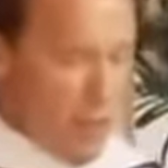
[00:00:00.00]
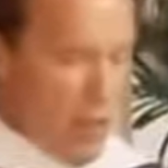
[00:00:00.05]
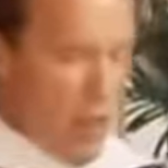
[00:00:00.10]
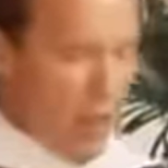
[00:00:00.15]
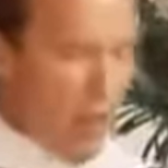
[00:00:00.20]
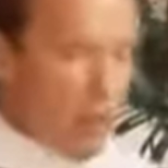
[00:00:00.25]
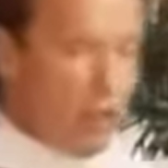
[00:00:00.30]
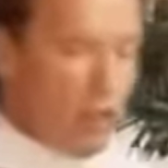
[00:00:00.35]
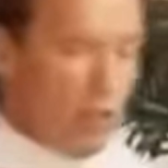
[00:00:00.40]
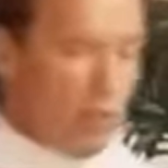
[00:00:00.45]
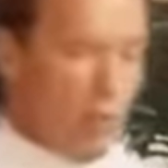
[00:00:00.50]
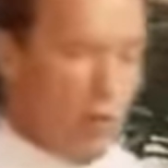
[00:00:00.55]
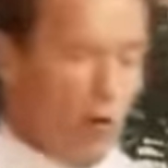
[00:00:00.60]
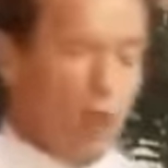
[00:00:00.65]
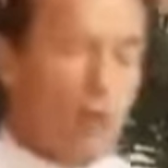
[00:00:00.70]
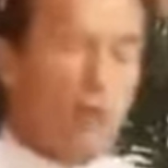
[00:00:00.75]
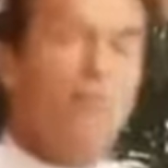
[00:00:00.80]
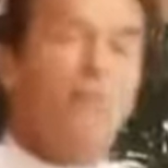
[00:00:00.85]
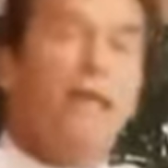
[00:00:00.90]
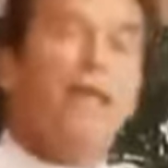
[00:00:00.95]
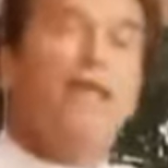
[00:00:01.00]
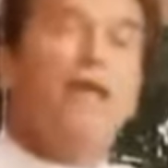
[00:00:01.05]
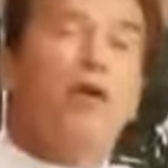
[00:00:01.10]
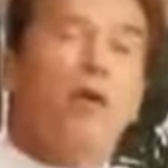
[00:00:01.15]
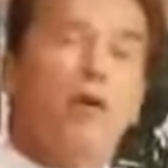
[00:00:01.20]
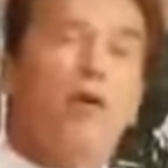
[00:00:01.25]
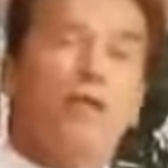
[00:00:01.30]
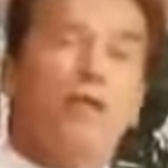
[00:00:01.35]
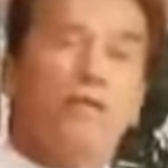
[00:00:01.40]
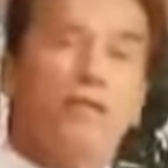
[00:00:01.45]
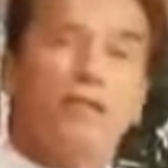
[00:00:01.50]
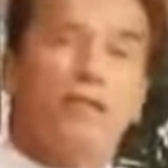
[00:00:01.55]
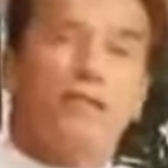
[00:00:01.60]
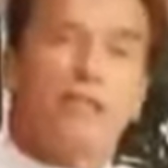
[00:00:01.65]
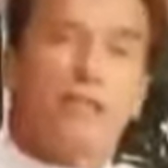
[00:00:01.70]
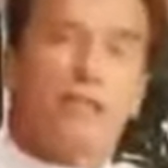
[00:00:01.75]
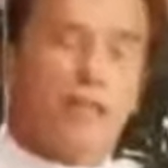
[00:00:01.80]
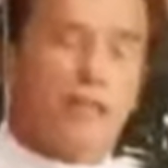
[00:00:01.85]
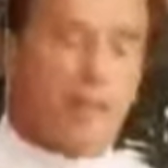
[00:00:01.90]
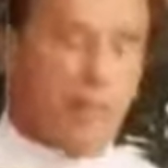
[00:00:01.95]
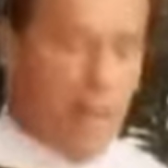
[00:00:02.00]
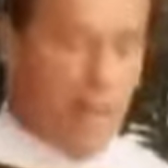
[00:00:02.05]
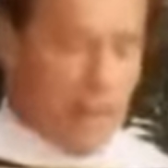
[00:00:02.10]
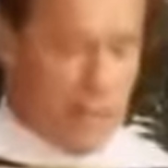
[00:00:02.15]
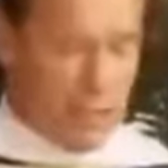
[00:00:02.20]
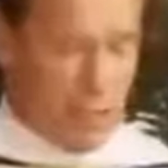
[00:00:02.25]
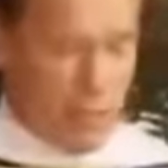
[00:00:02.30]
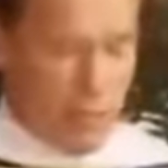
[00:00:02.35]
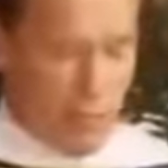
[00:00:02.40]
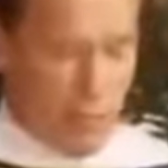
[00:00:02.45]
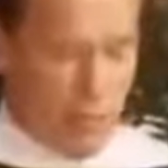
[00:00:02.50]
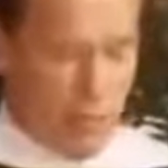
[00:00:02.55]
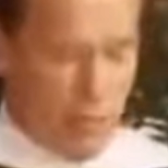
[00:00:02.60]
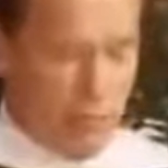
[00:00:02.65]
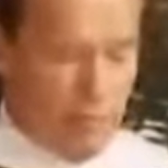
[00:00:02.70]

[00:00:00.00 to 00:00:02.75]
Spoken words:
whose support made all of this today possible.